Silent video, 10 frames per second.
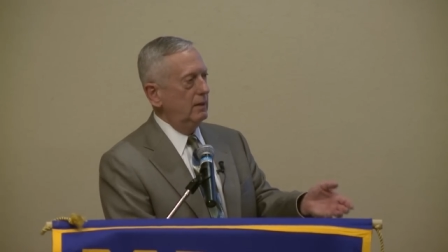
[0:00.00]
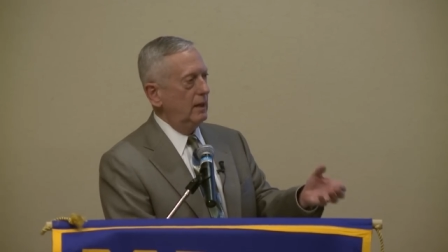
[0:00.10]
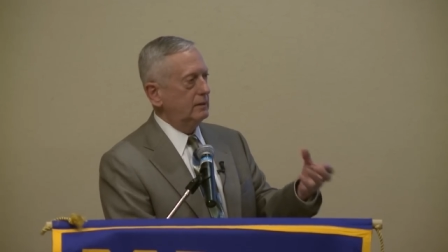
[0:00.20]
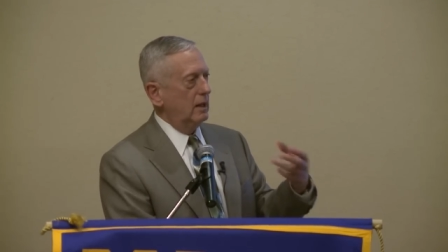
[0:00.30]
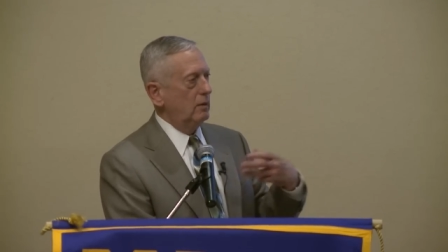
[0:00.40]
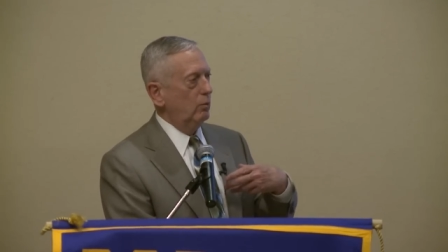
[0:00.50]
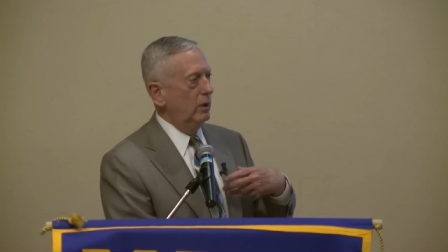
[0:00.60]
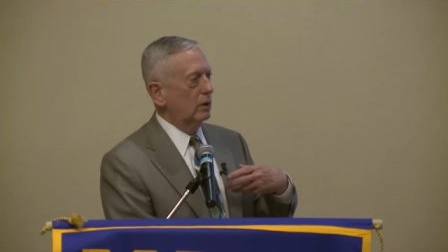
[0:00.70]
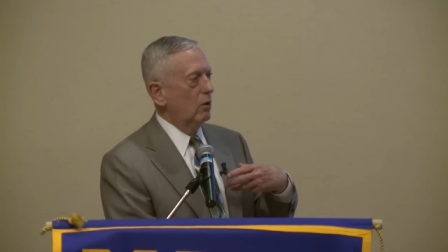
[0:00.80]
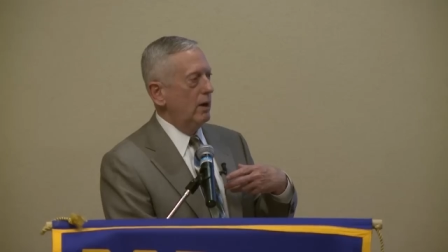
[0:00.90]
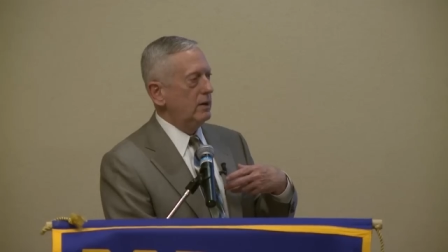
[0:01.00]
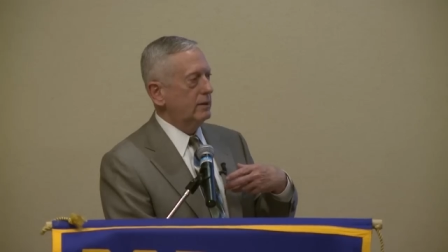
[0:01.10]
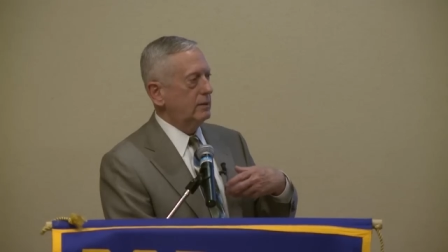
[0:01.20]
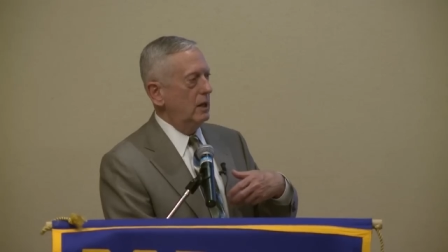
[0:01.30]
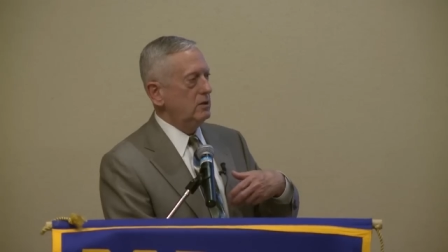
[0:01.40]
They said, we're going to
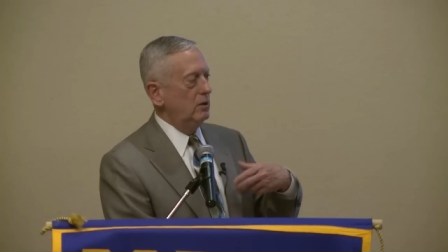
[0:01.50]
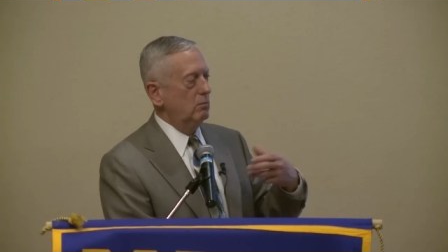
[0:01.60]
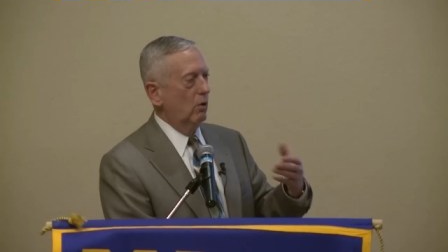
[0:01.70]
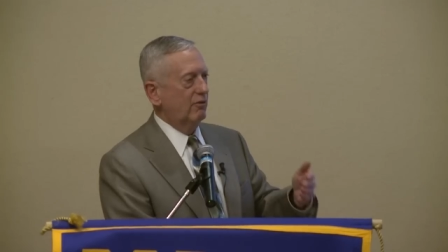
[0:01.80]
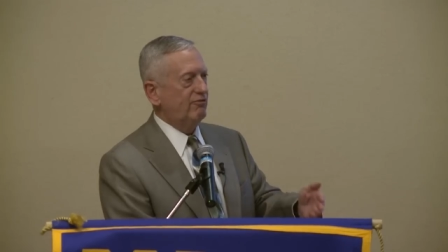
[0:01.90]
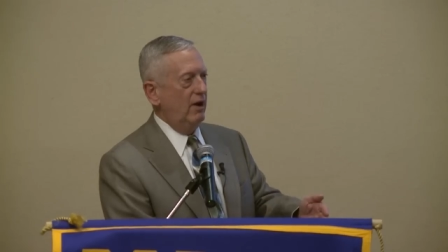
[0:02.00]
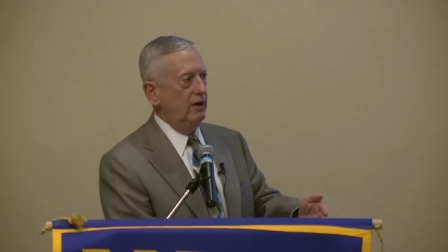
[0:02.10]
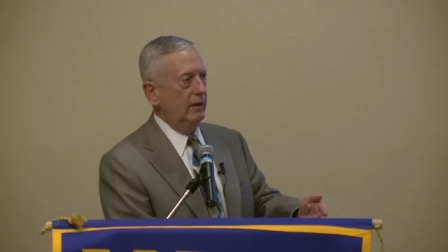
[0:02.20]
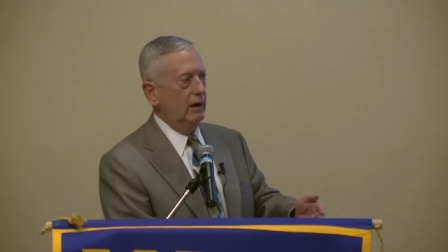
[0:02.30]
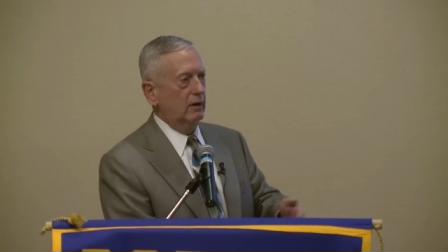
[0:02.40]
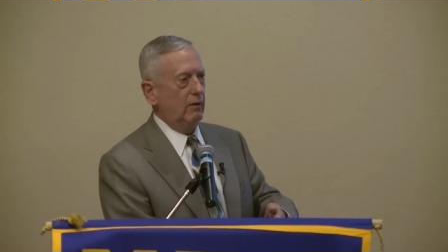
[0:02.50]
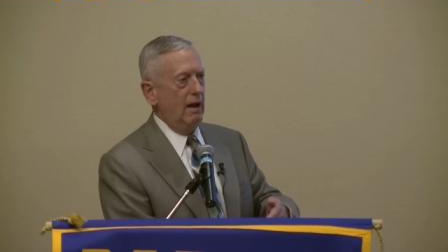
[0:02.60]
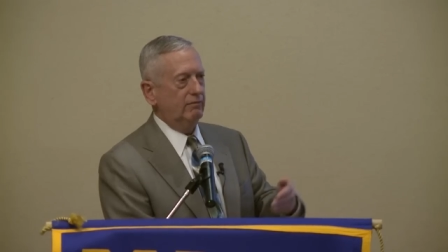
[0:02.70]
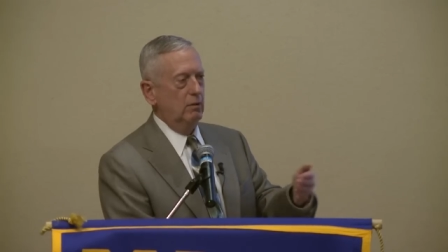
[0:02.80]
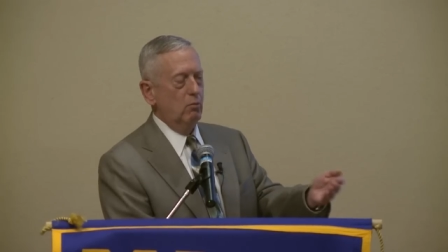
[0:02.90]
send you more fighter
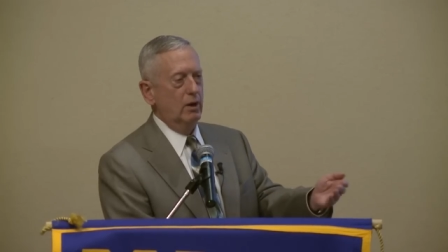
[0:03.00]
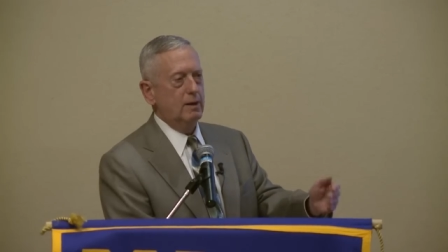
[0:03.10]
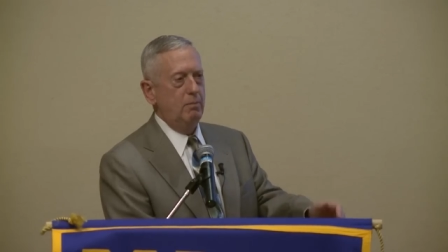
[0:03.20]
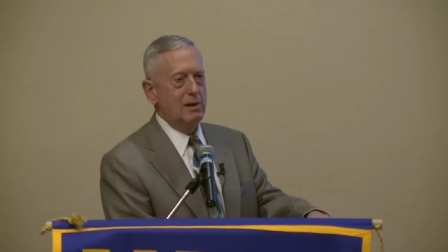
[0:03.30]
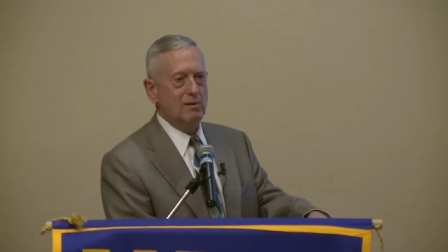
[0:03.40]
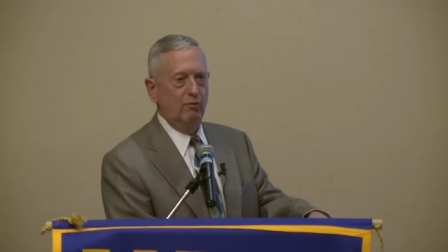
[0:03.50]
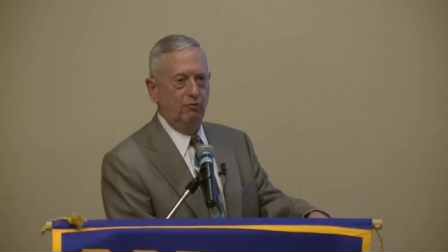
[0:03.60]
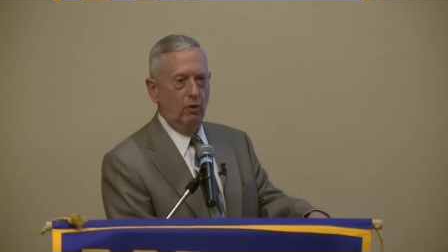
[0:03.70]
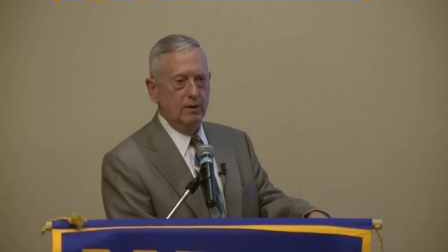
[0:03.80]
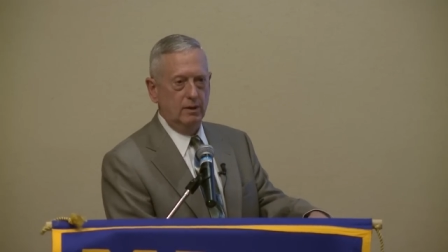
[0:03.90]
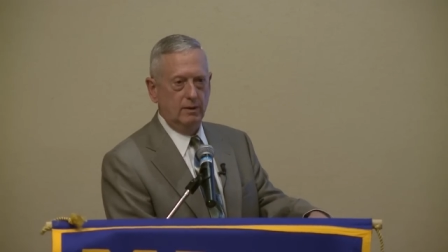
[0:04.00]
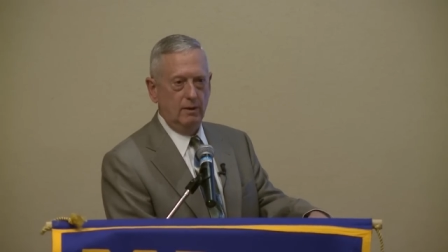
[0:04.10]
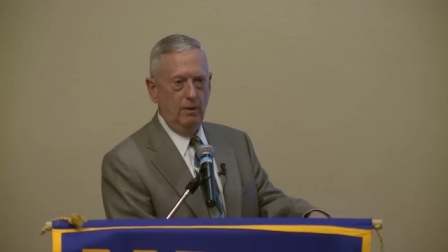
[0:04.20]
aircraft and more special forces.